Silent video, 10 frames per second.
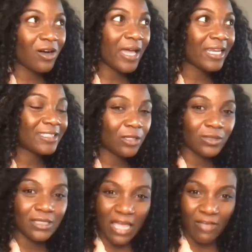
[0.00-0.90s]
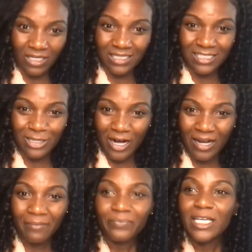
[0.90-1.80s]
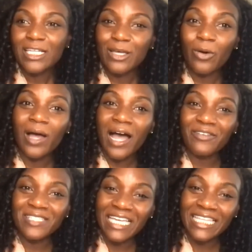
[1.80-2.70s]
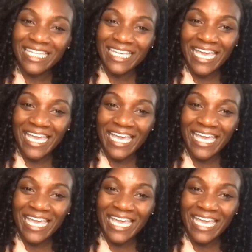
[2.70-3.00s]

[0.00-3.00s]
anecdotes evidence. Sorry. So I've seen the